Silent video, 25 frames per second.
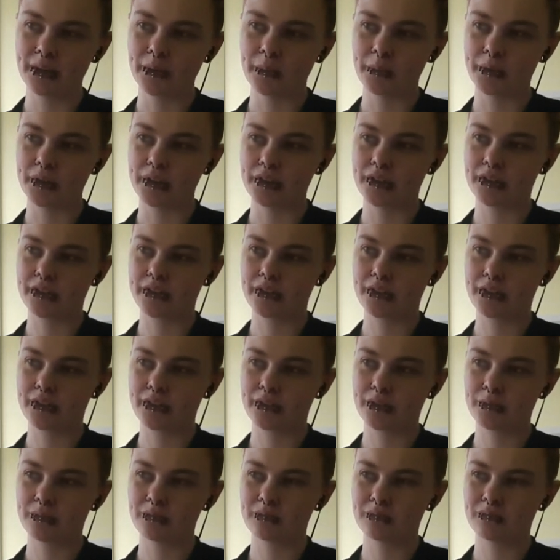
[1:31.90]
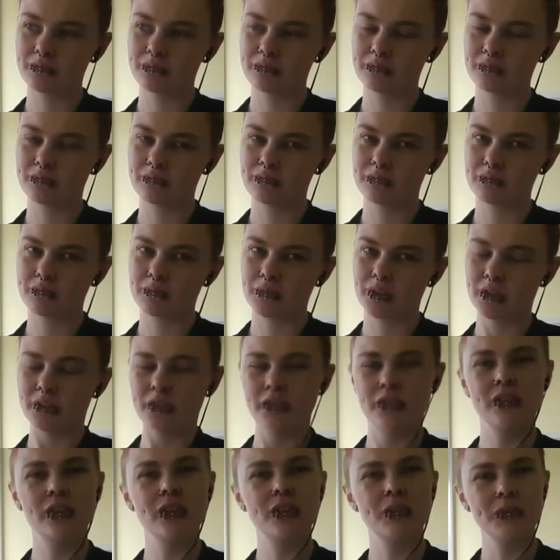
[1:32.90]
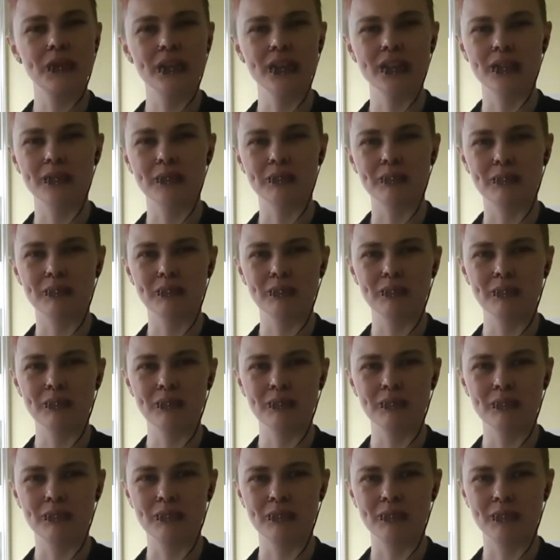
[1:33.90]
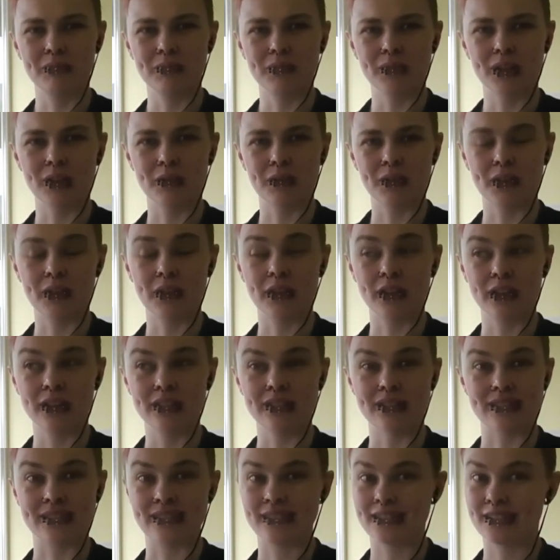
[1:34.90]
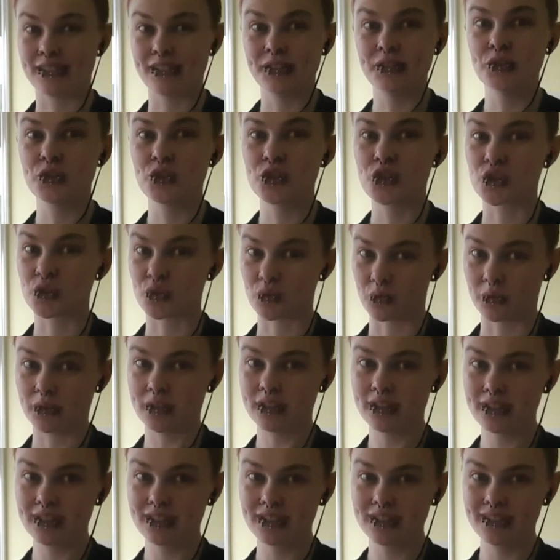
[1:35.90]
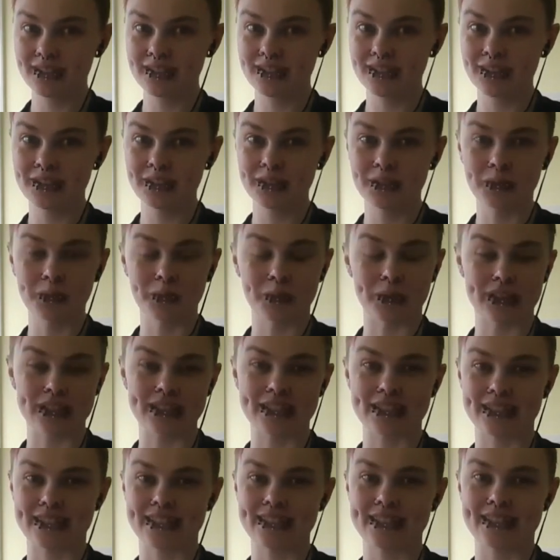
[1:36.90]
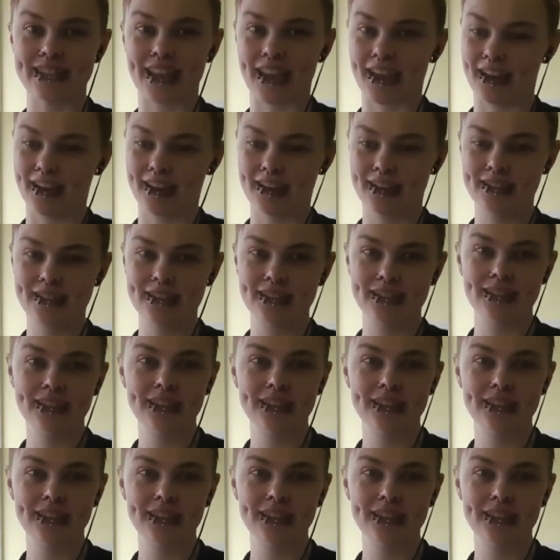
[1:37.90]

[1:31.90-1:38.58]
which, considering everything, is still short, which is sad.